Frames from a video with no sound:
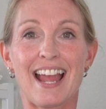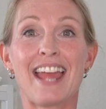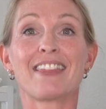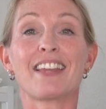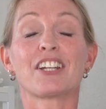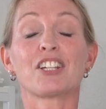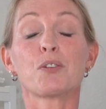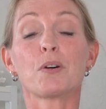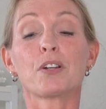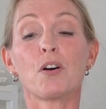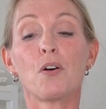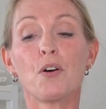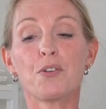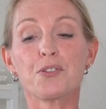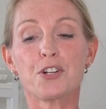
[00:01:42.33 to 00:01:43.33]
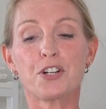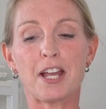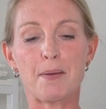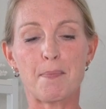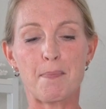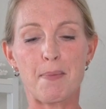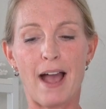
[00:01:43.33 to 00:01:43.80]
And then you want to
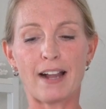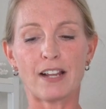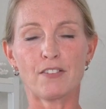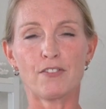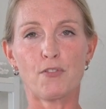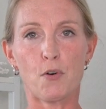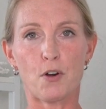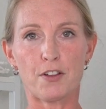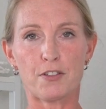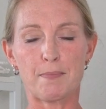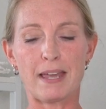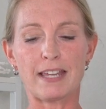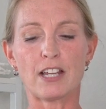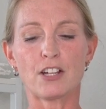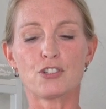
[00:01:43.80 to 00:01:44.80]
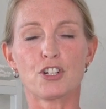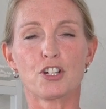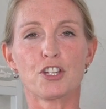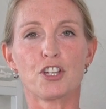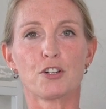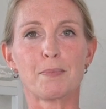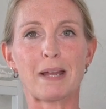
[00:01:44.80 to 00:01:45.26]
alternate back and forth, making sure
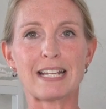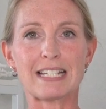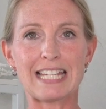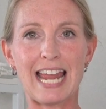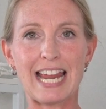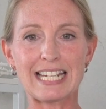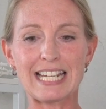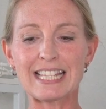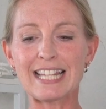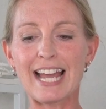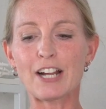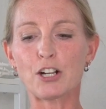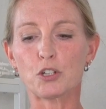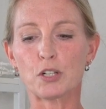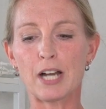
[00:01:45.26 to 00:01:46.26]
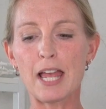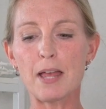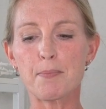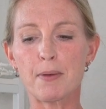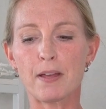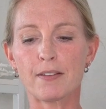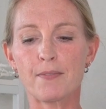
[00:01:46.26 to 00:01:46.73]
you're maintaining that
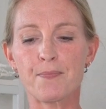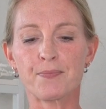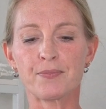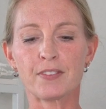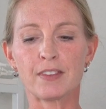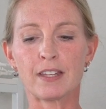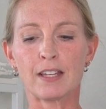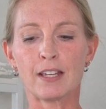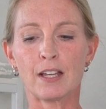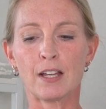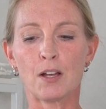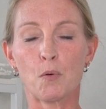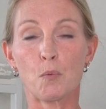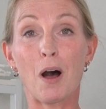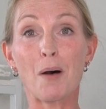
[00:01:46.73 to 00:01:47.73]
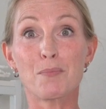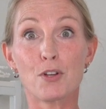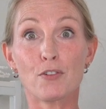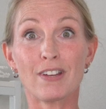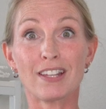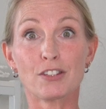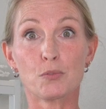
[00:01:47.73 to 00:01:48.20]
grip while
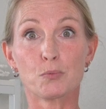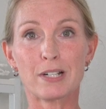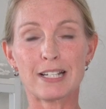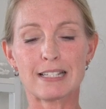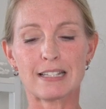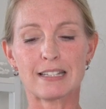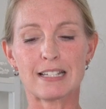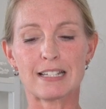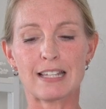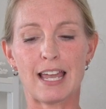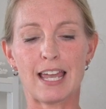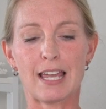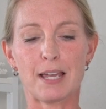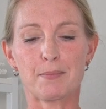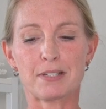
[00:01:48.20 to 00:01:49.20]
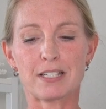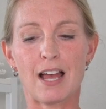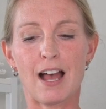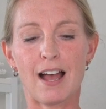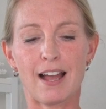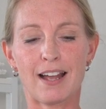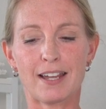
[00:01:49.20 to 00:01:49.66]
moving the wrist at the same
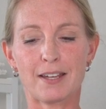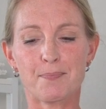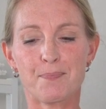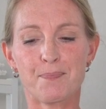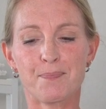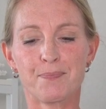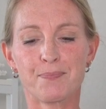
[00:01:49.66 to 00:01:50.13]
time.